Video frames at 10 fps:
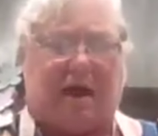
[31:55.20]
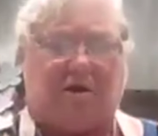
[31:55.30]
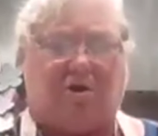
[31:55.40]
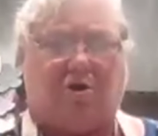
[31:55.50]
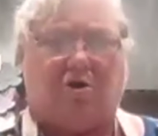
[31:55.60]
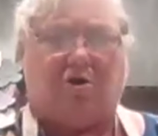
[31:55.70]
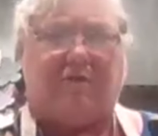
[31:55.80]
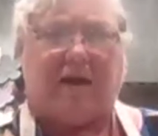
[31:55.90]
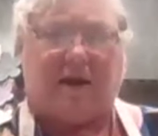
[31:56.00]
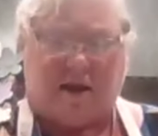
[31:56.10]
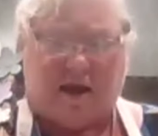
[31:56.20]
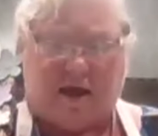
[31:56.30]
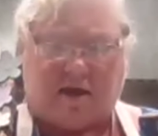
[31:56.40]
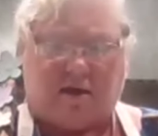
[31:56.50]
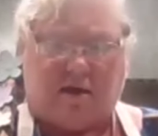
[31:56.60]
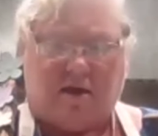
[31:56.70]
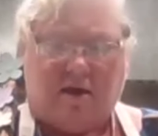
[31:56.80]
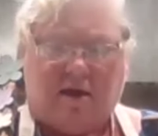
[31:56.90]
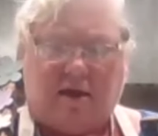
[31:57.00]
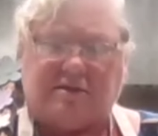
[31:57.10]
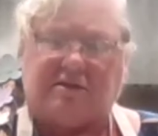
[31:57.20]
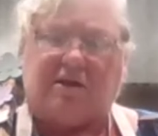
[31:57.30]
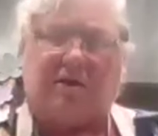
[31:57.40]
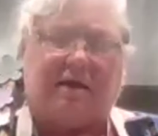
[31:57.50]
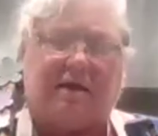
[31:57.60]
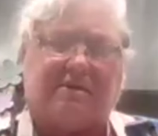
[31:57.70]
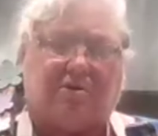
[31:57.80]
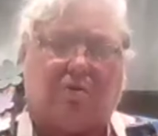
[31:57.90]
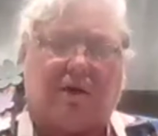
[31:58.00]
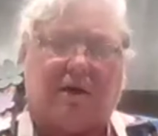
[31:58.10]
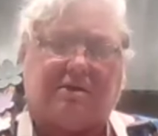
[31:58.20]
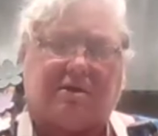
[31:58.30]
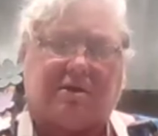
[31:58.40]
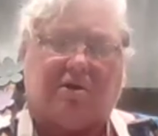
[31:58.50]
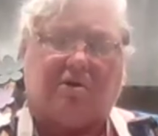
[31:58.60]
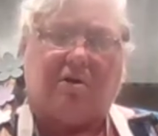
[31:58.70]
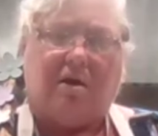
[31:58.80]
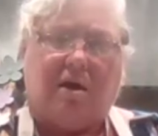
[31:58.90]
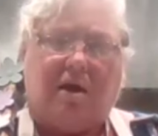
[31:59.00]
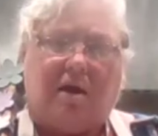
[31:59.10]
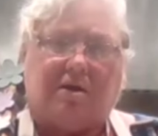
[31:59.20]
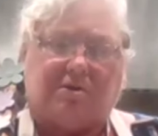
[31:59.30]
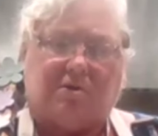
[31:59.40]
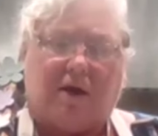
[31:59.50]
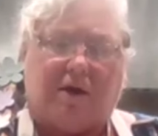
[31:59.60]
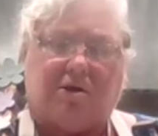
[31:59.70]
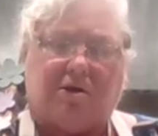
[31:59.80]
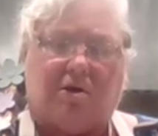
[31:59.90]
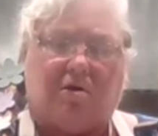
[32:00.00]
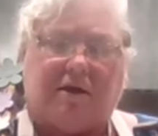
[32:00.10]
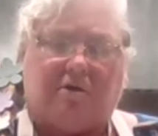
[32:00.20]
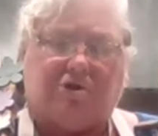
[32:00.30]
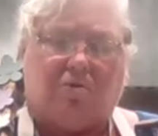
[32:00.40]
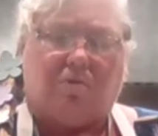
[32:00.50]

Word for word: that curve, that neck, it still has the rings here. And so I know I don't